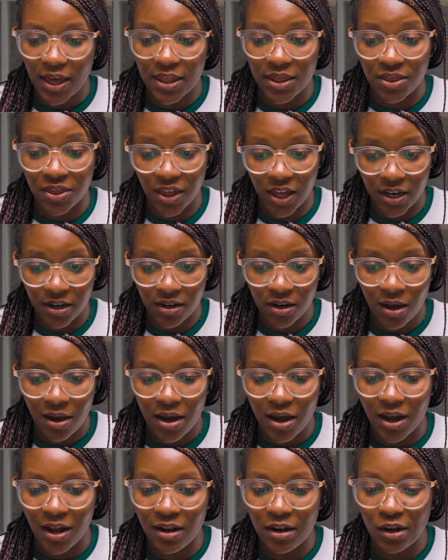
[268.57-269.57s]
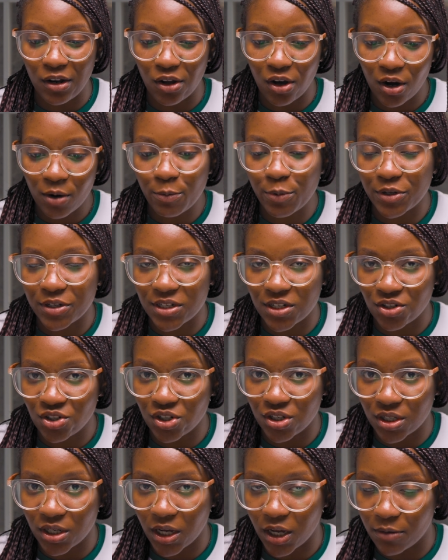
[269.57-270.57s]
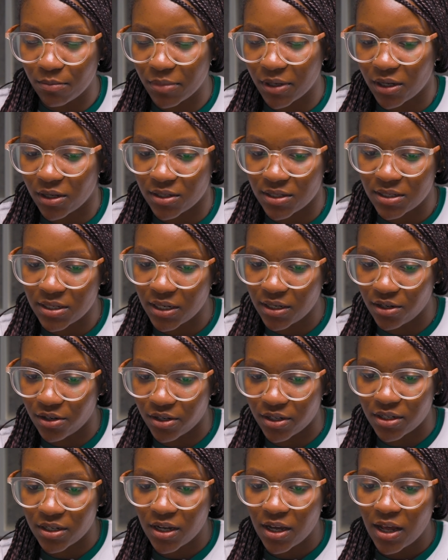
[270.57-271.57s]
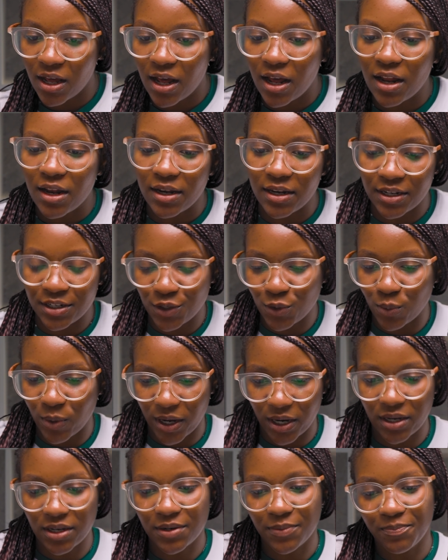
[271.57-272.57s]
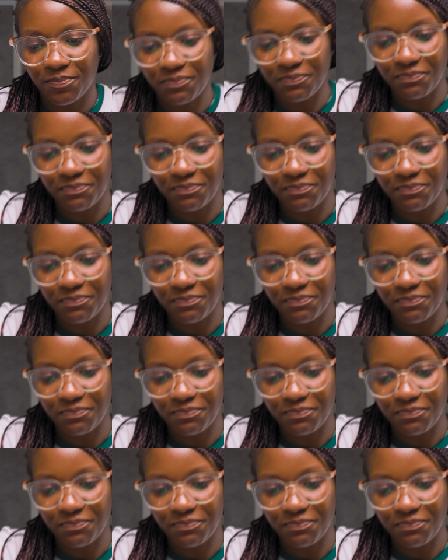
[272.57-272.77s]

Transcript: Then a long position can be considered. Let's wait.